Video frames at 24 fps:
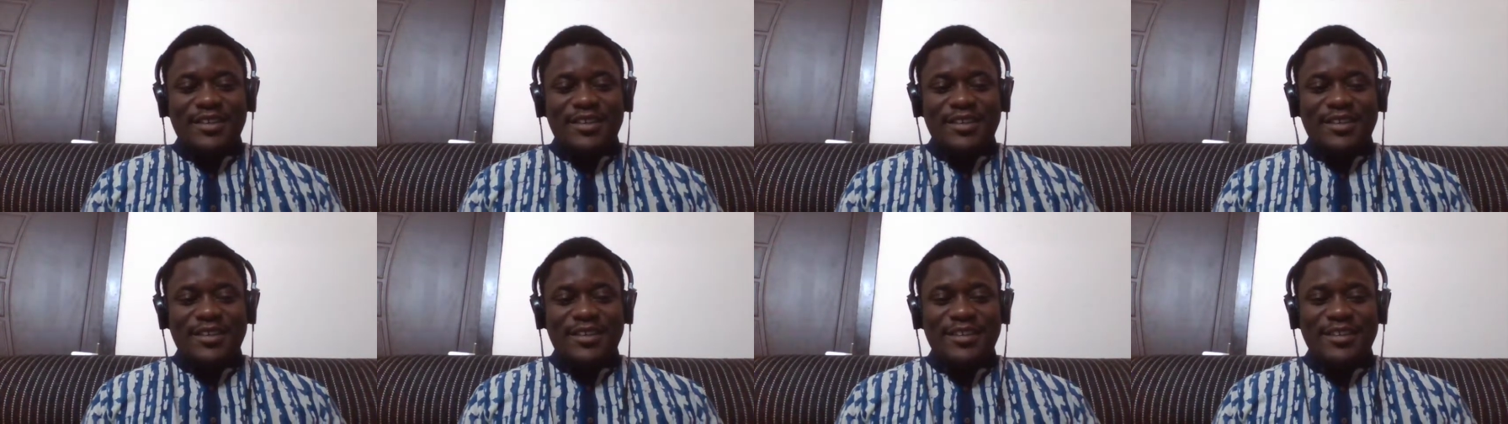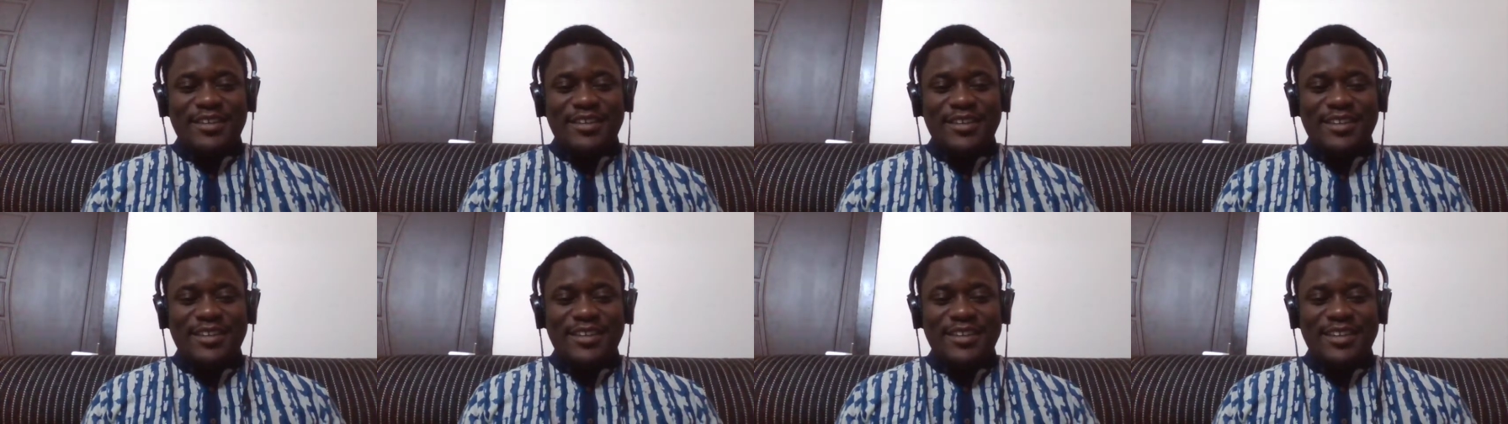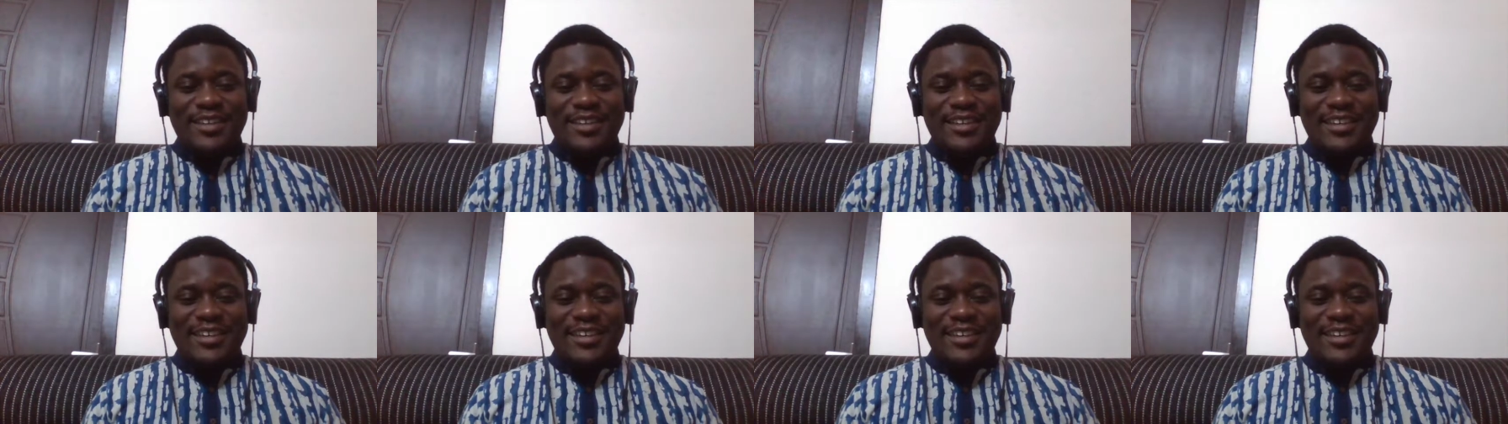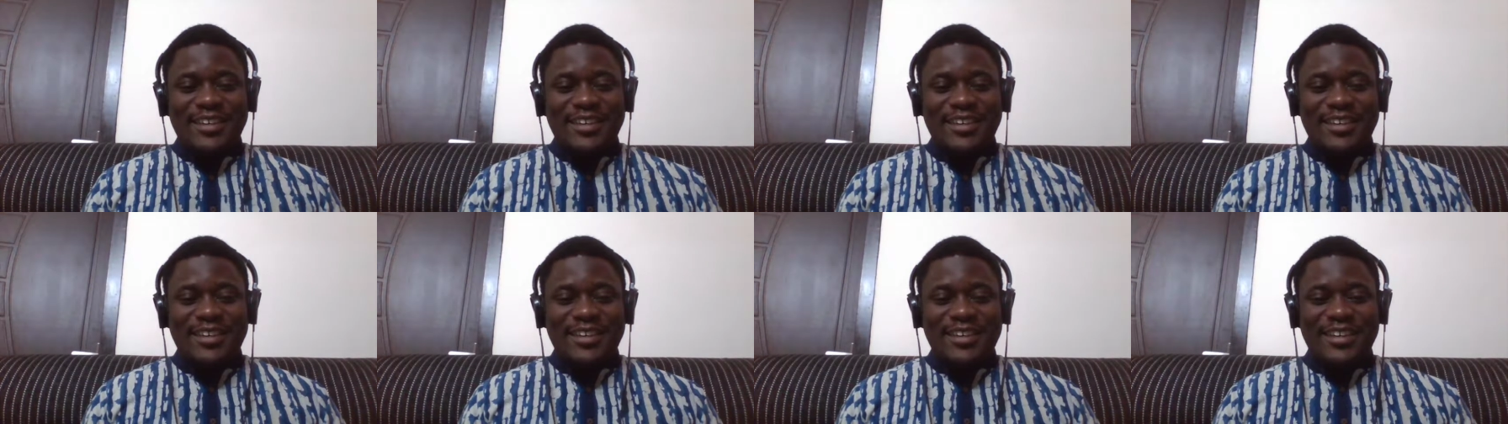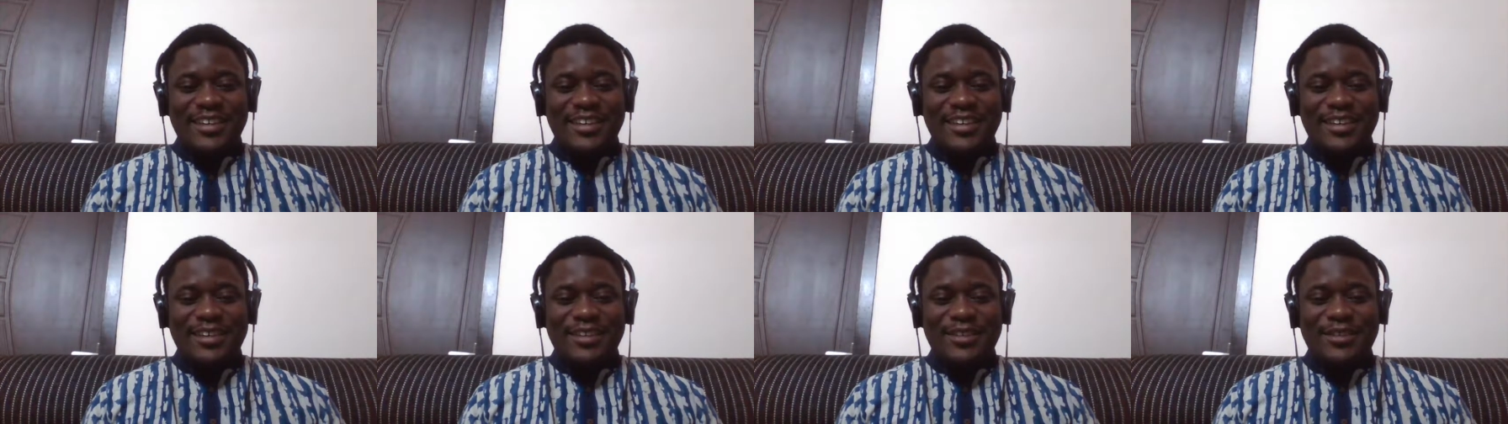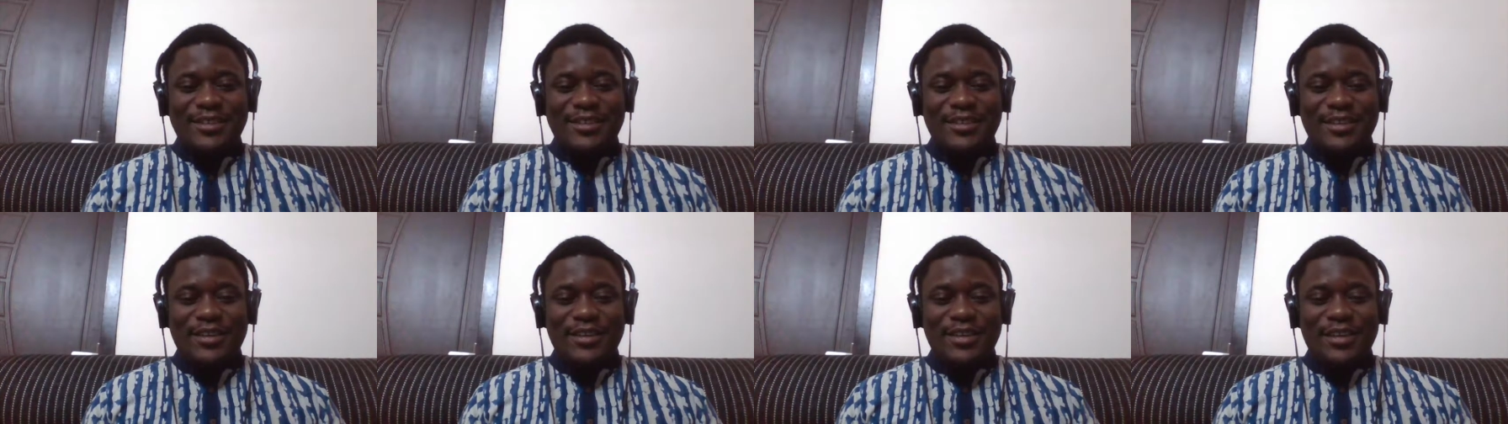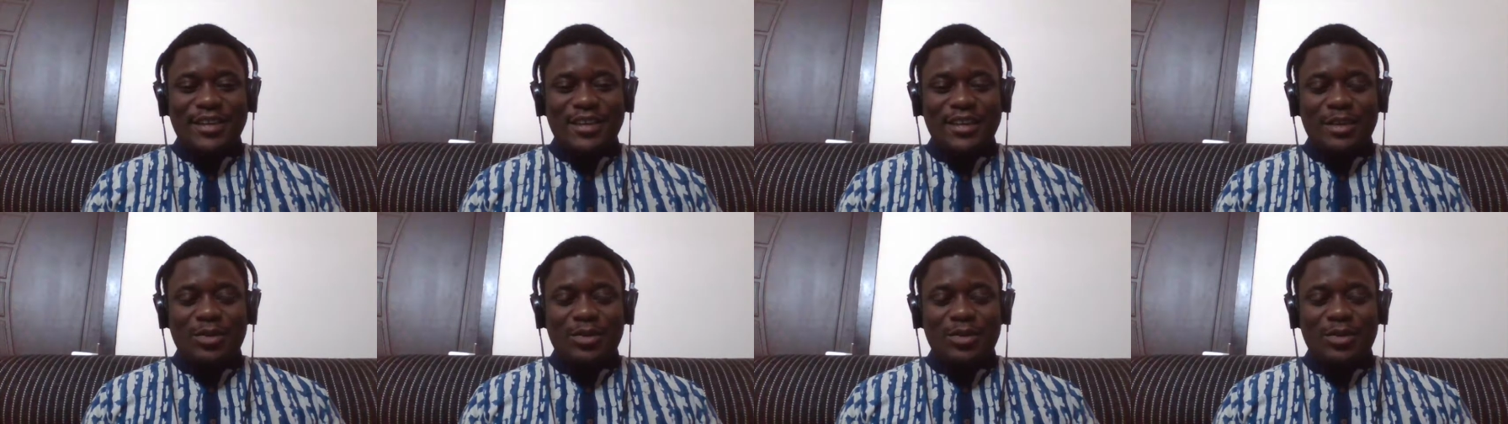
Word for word: Uh, uh, and uh,